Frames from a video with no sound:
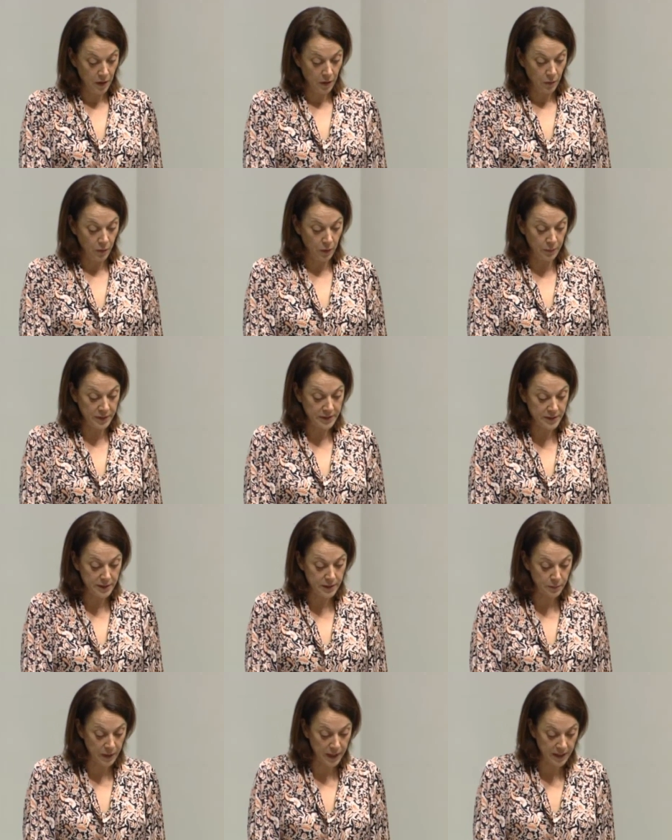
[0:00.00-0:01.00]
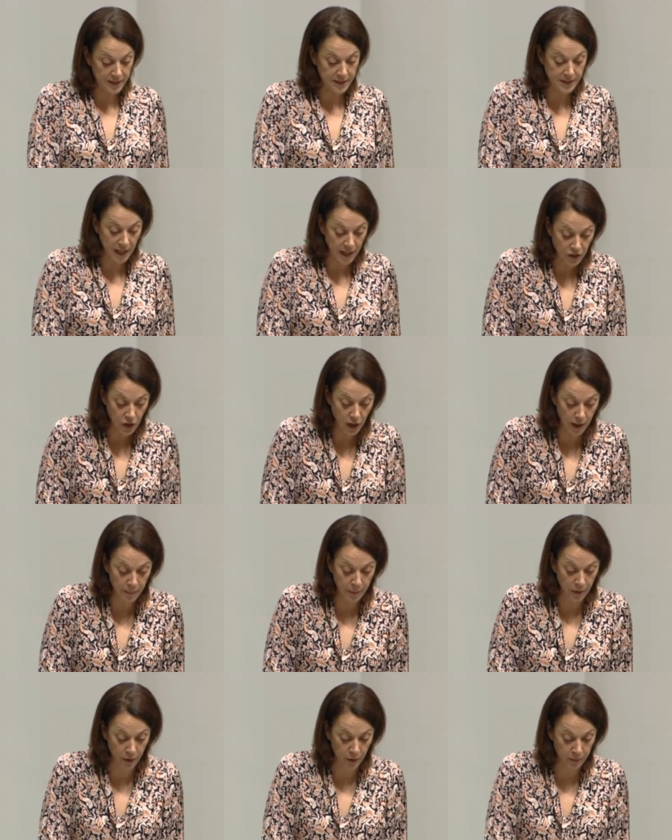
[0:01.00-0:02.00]
Well, Mr. Speaker, such
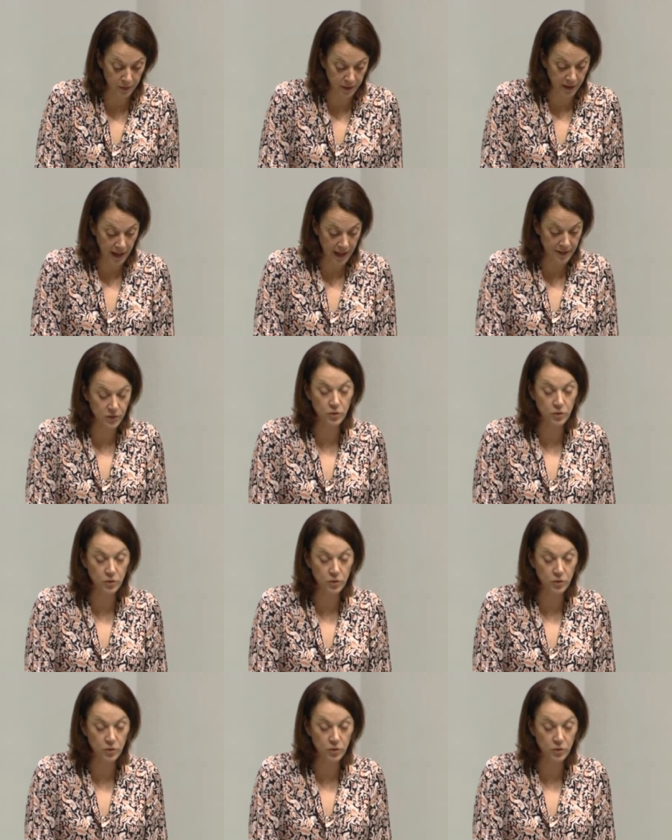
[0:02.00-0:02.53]
hyperbole has